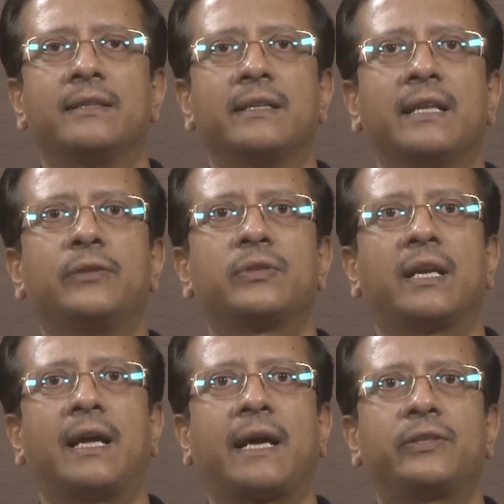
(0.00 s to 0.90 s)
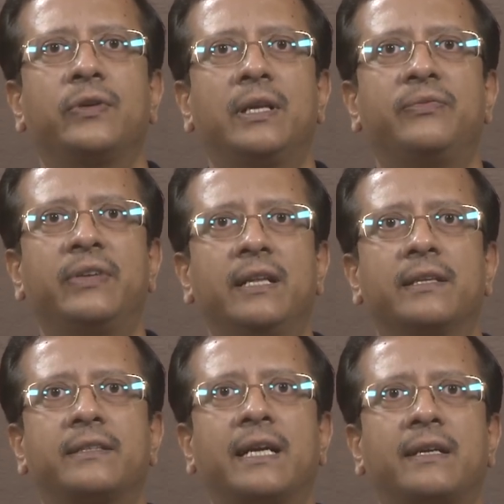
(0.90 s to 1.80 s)
then the user actually
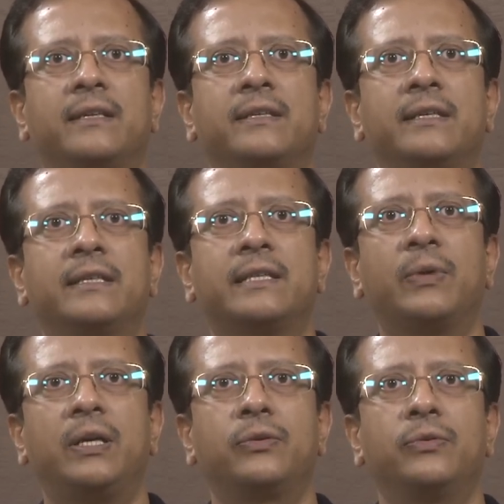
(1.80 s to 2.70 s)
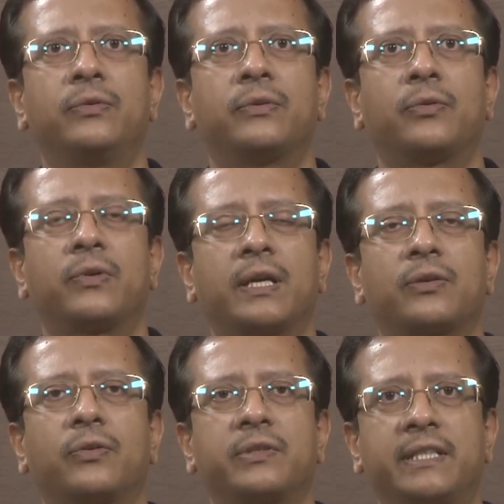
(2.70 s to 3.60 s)
feels that he is able to quote
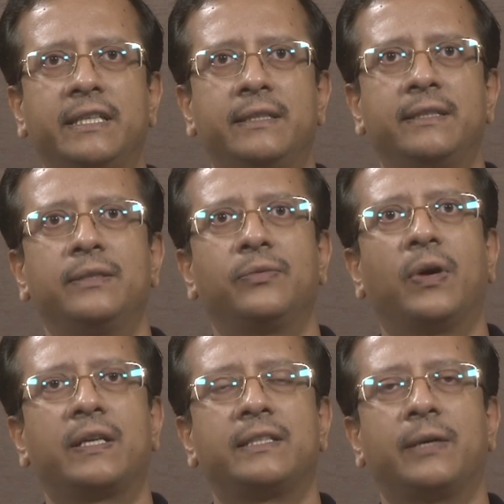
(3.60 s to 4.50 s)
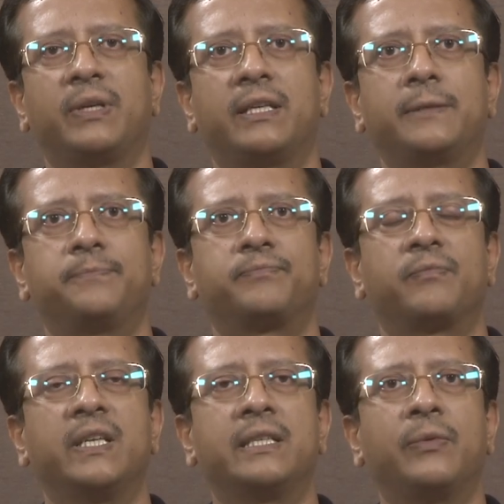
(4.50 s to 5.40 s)
unquote see what is happening,
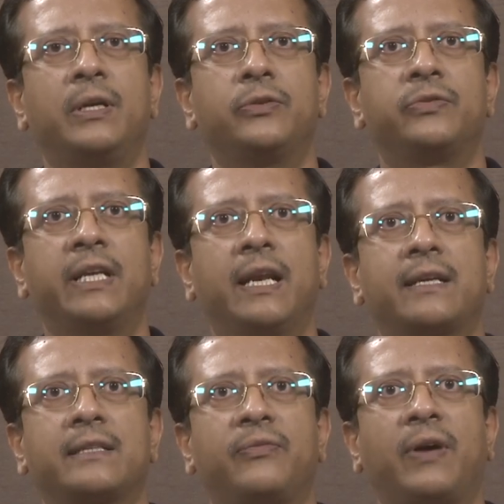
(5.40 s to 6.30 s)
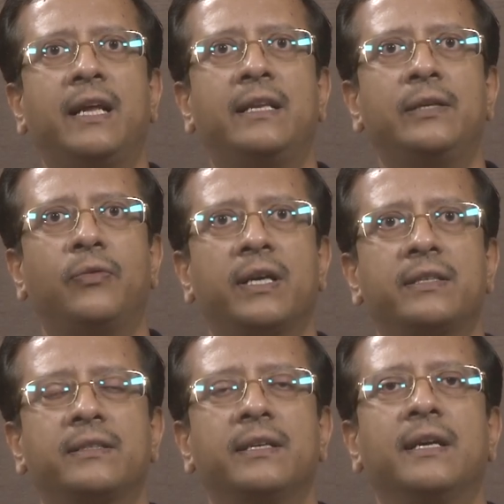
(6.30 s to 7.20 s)
he is able to select the file he
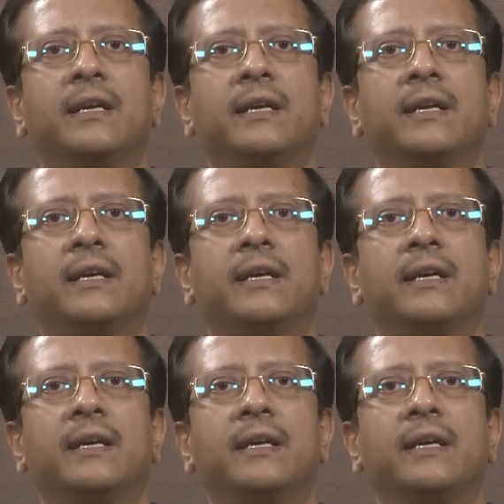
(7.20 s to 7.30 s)
wants,